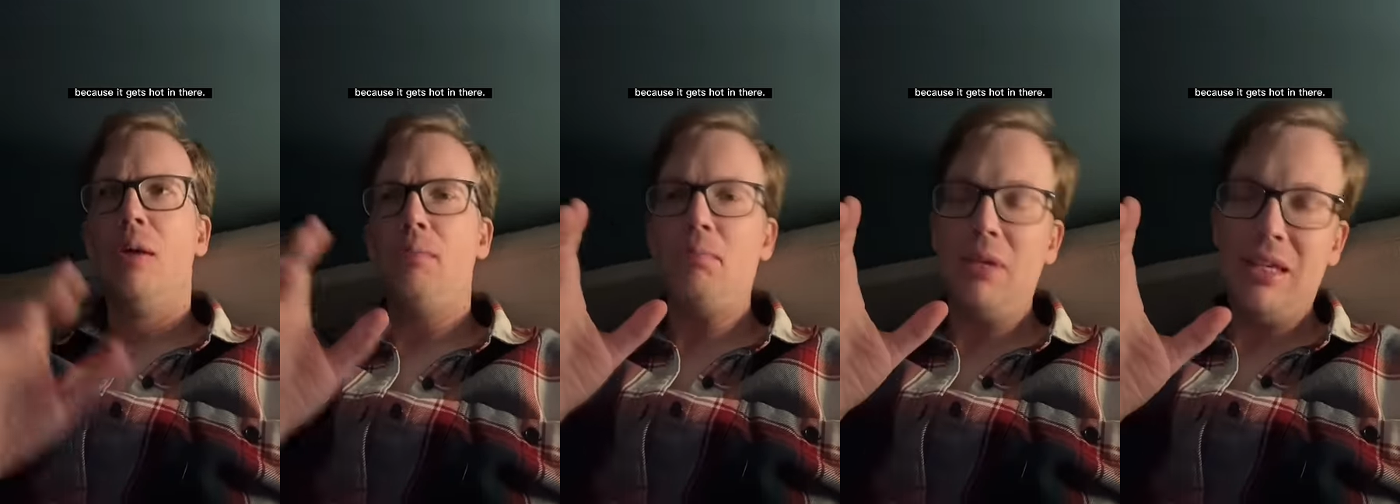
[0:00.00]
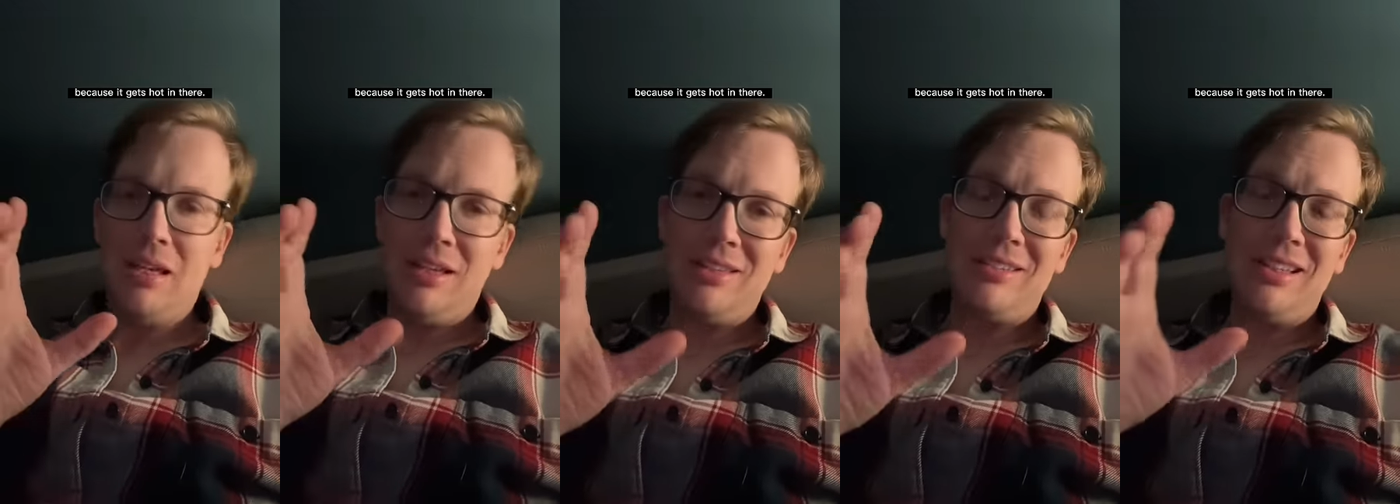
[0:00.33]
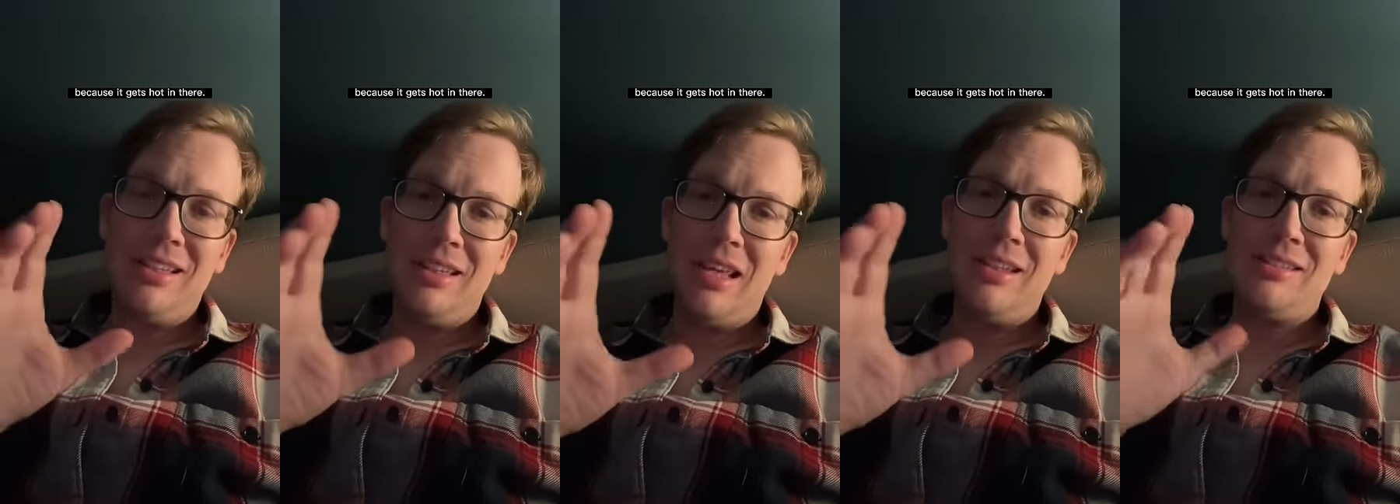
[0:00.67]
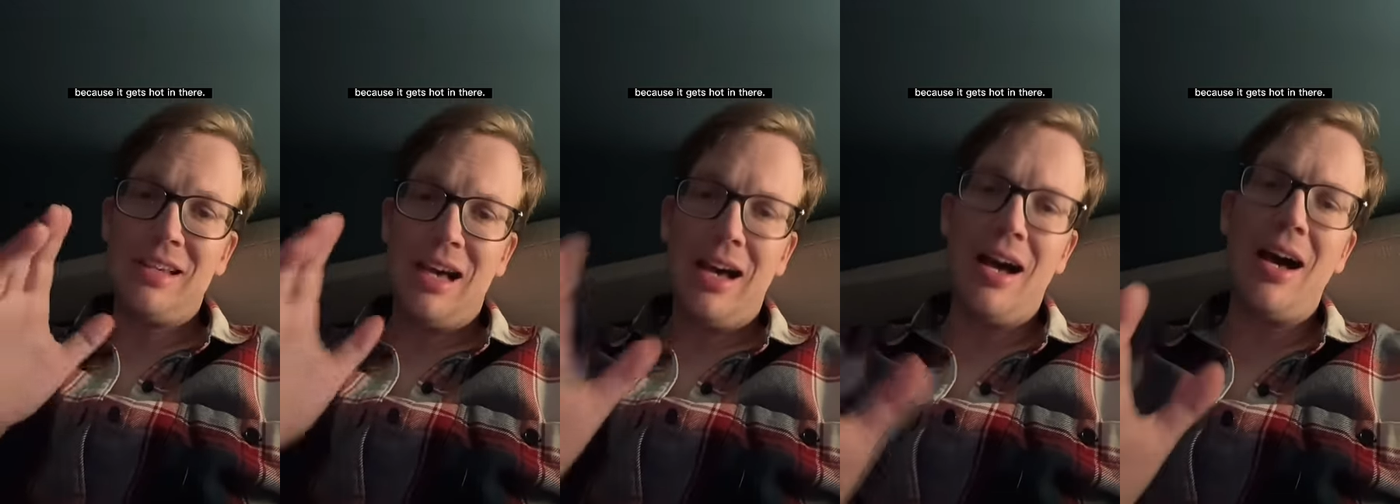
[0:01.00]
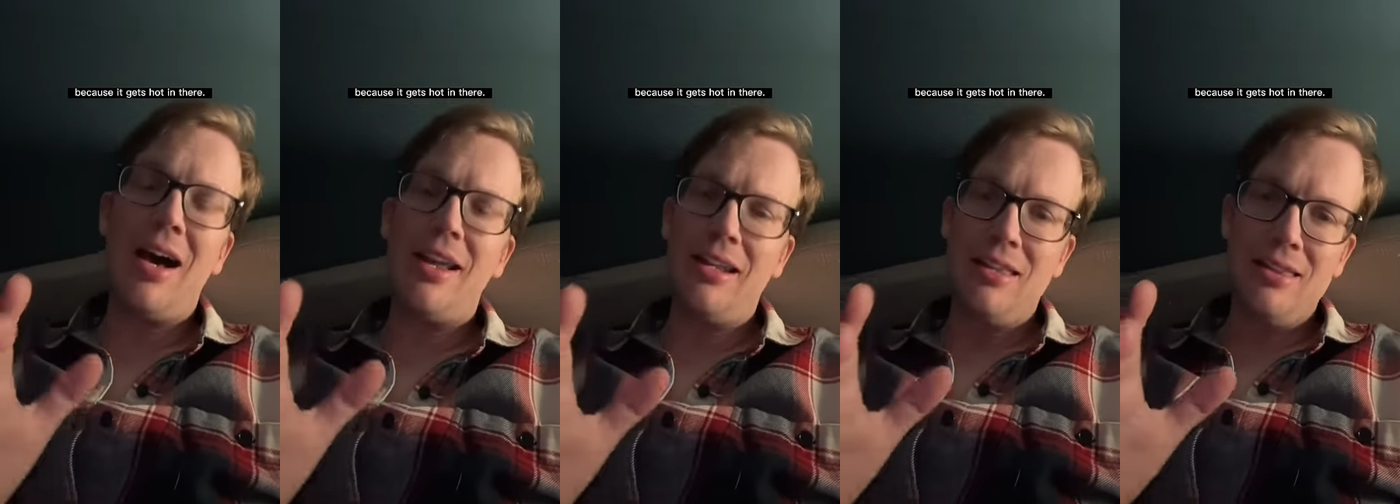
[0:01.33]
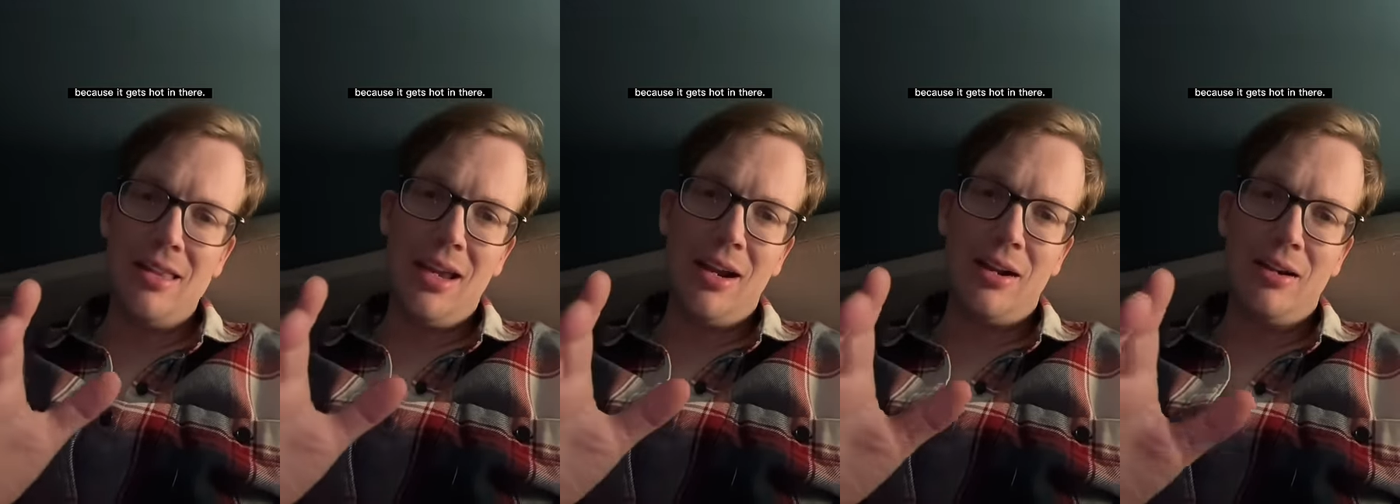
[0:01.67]
because it gets hot in
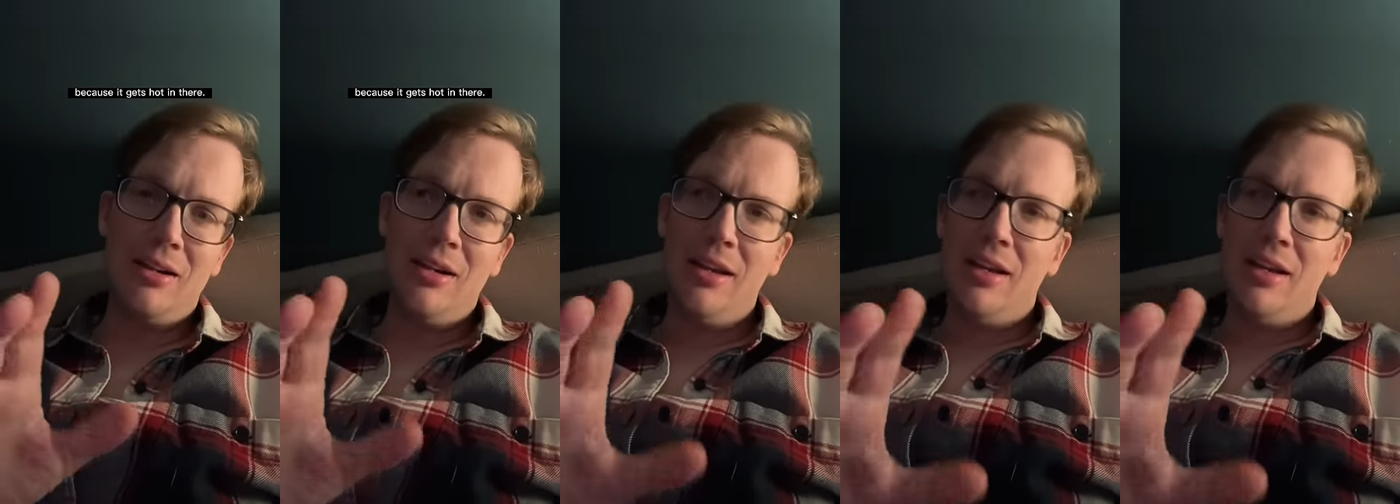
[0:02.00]
there.